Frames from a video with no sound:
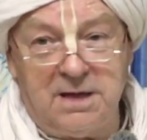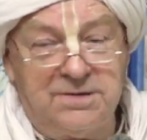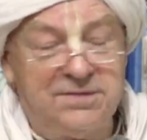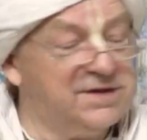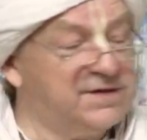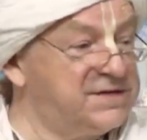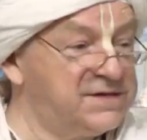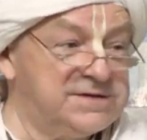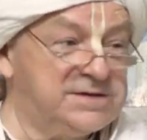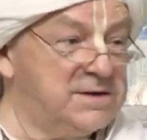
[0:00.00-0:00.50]

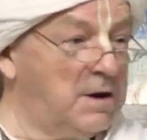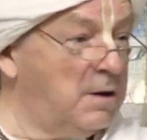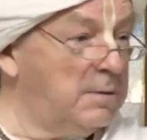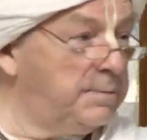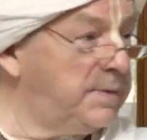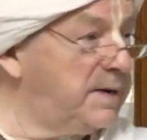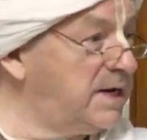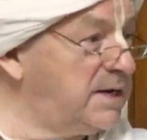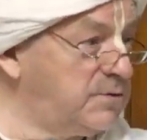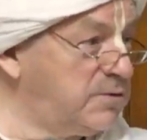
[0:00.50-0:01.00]
this is
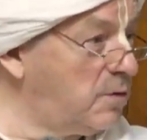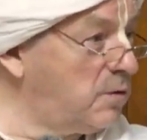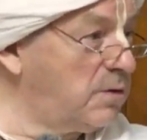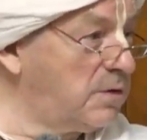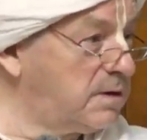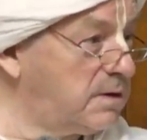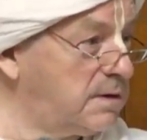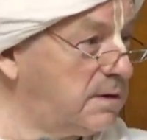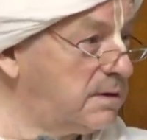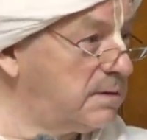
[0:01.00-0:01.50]
not being
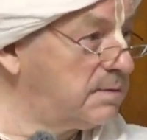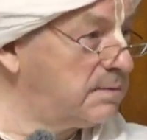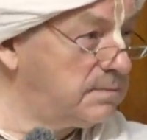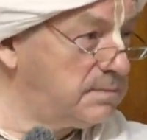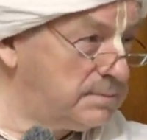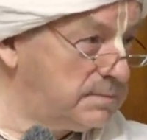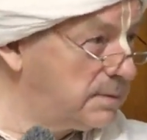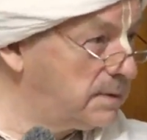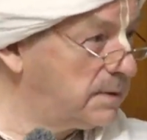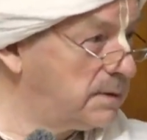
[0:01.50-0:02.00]
taught.
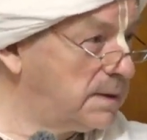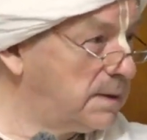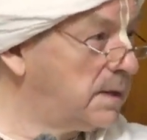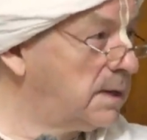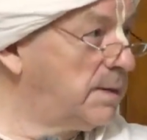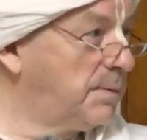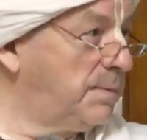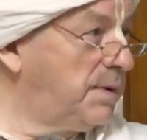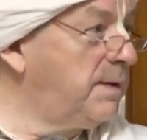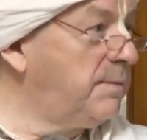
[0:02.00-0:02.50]

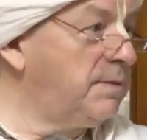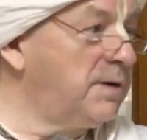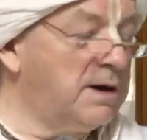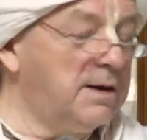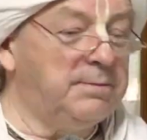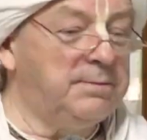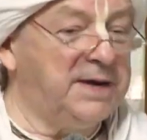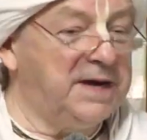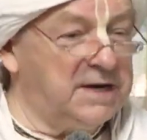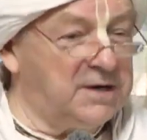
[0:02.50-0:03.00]
People
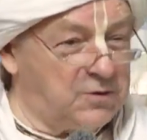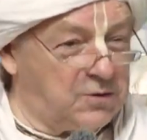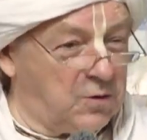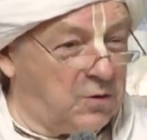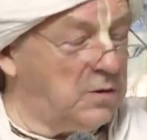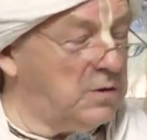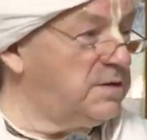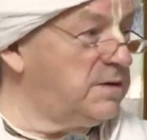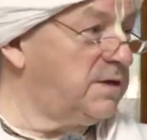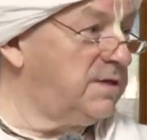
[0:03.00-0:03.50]
are being
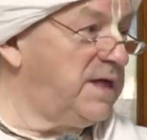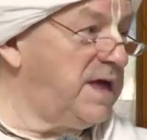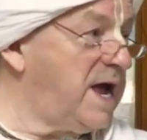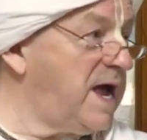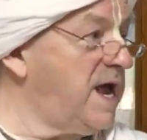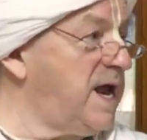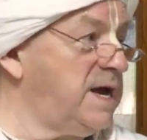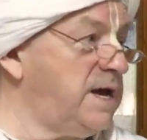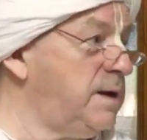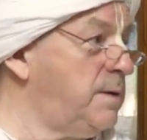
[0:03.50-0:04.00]
taught that
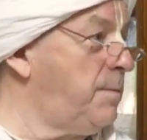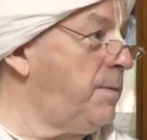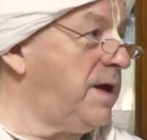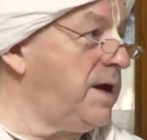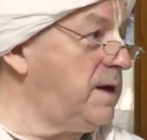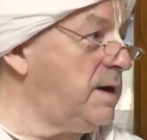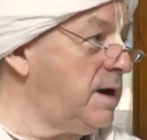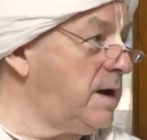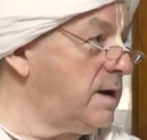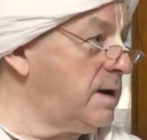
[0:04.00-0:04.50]
they are
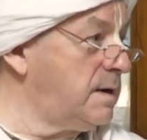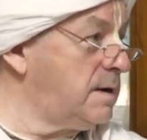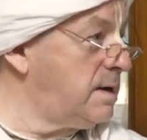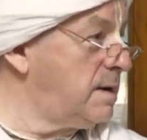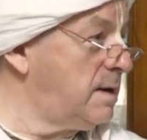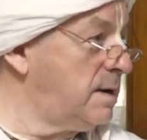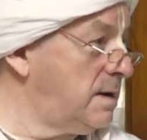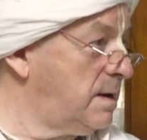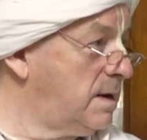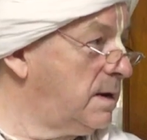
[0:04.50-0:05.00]
independent,
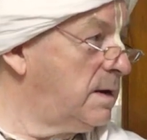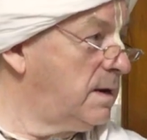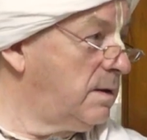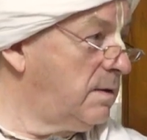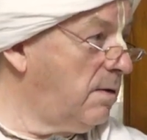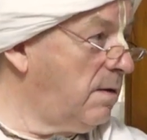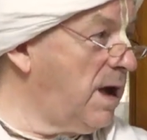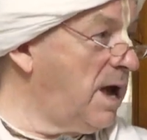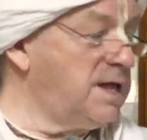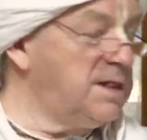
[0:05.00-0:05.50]

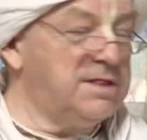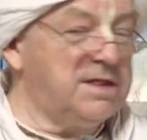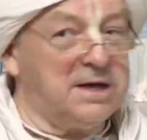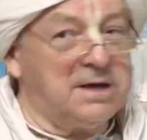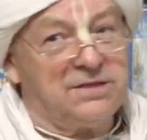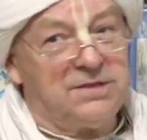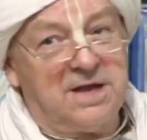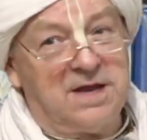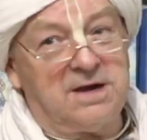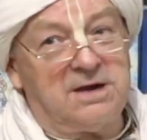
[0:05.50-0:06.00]
right?
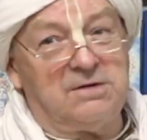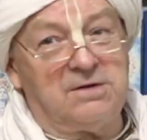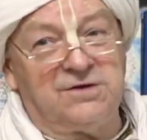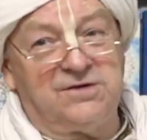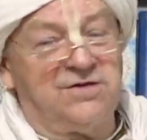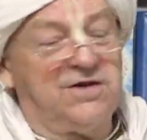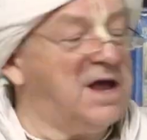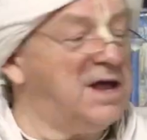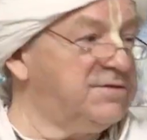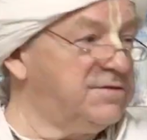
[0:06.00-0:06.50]
They're
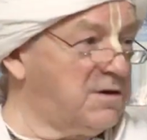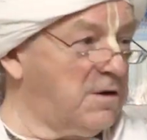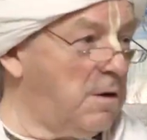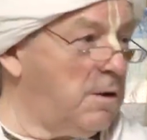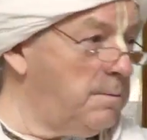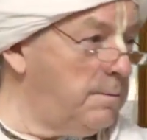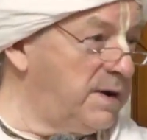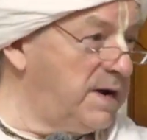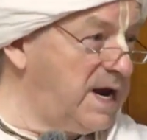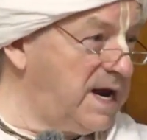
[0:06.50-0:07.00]
a chance
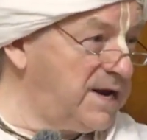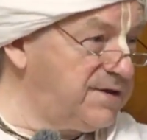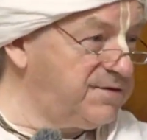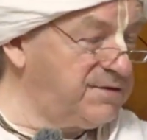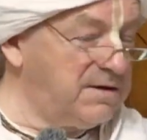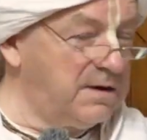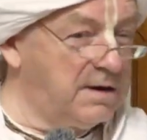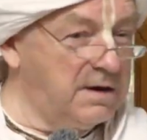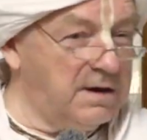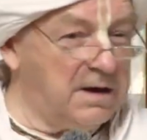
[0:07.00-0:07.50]

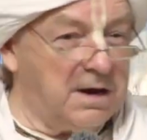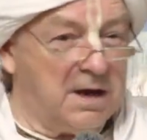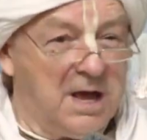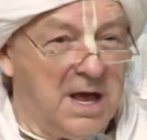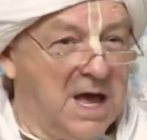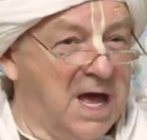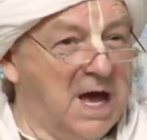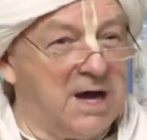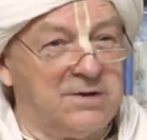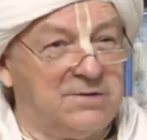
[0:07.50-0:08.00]
combination
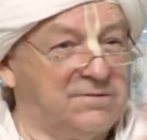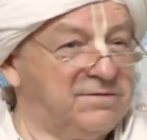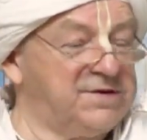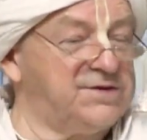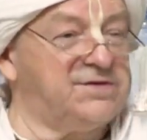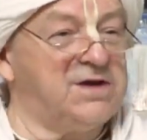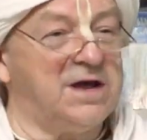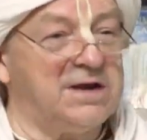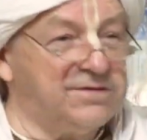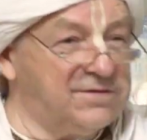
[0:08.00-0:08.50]
out of a
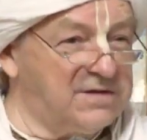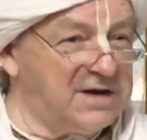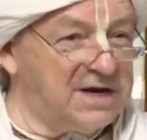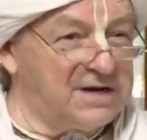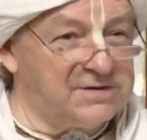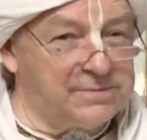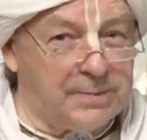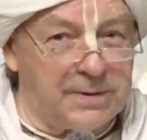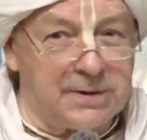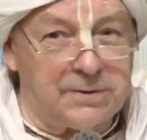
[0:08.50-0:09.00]
chance
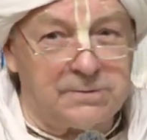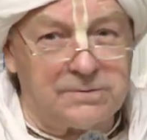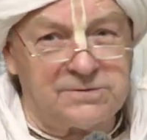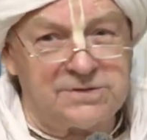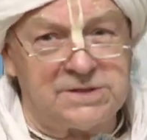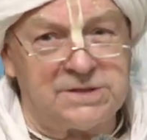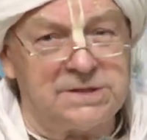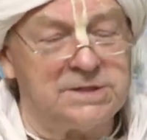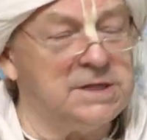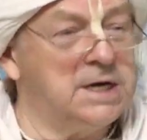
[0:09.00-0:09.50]

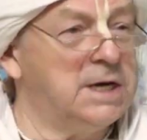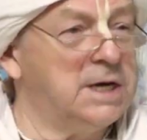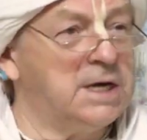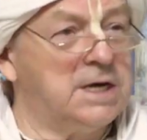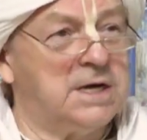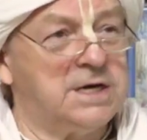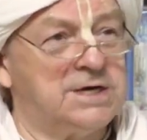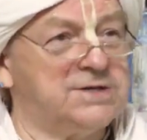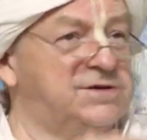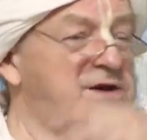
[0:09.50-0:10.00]
explosion,
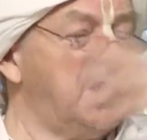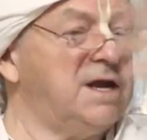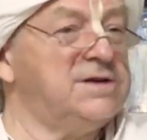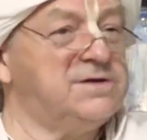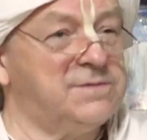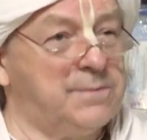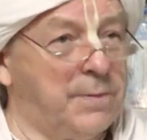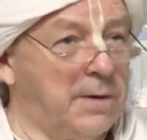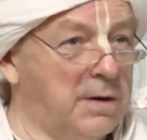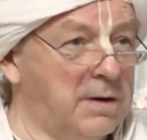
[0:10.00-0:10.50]
a
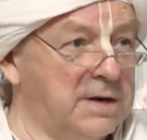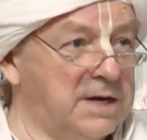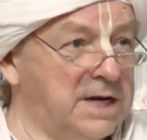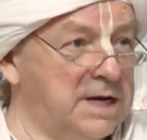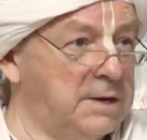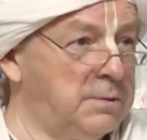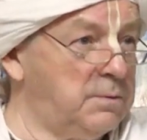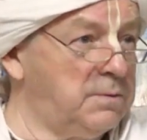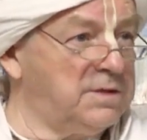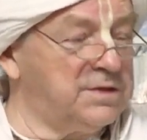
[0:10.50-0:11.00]
chance
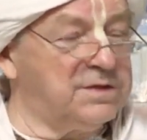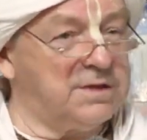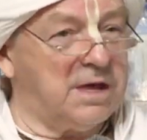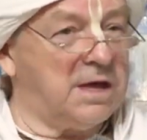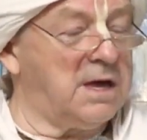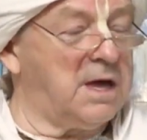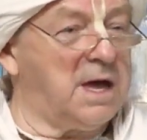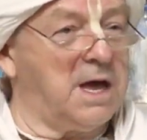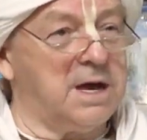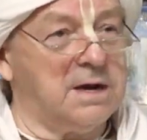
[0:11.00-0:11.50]
body,
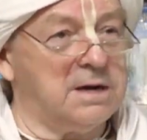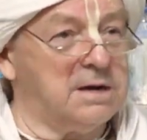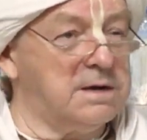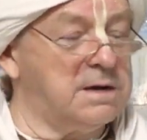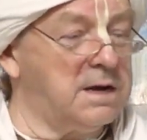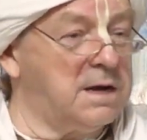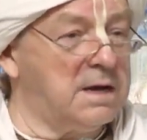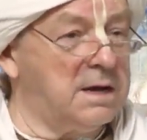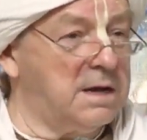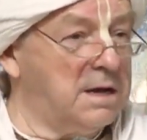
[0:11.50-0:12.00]

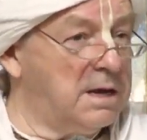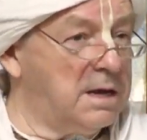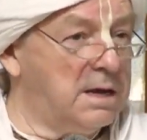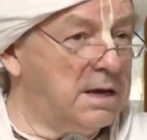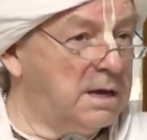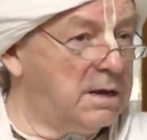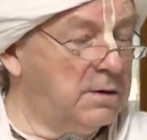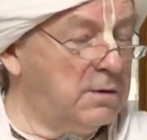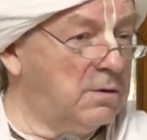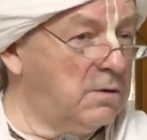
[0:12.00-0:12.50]
and
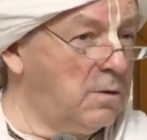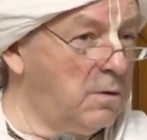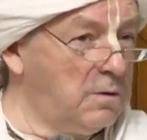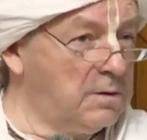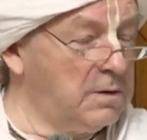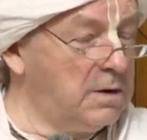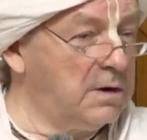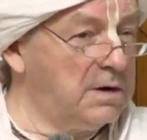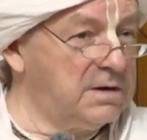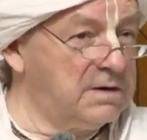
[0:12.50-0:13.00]
you're
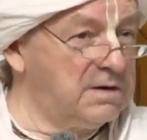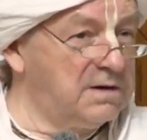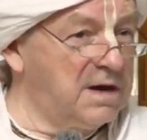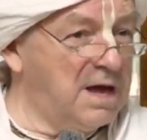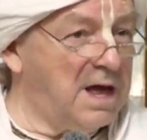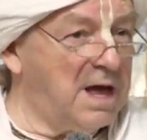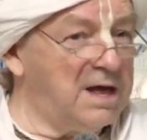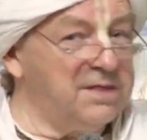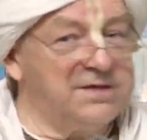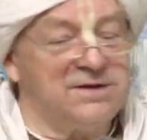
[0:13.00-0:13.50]
all going to
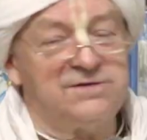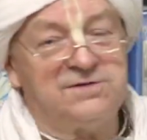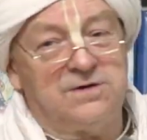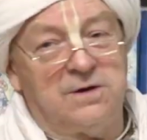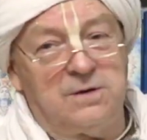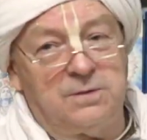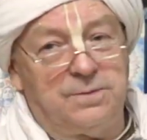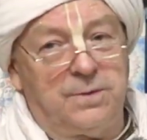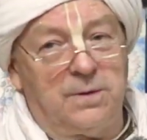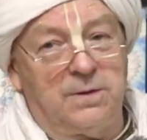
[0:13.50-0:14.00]
die. There's
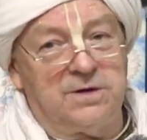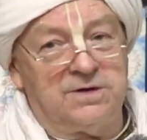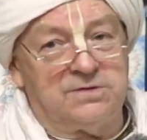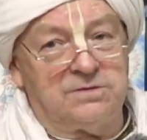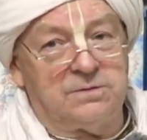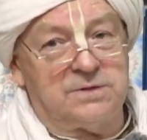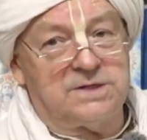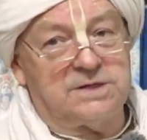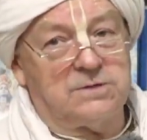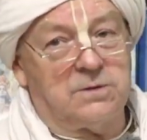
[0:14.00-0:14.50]
no point
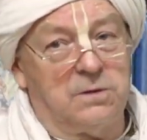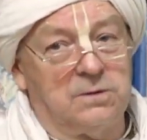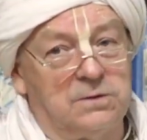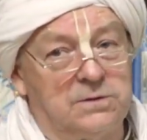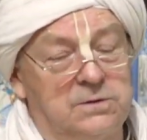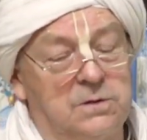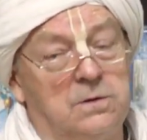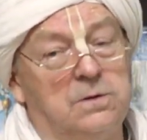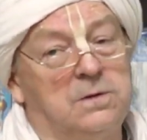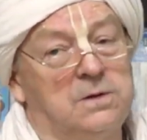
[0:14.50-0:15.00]
to it
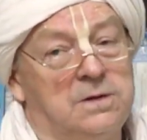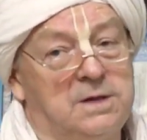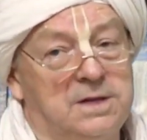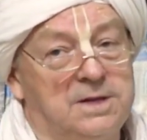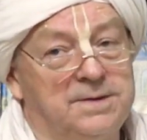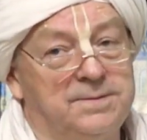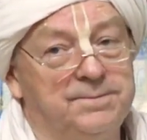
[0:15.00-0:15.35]
at all.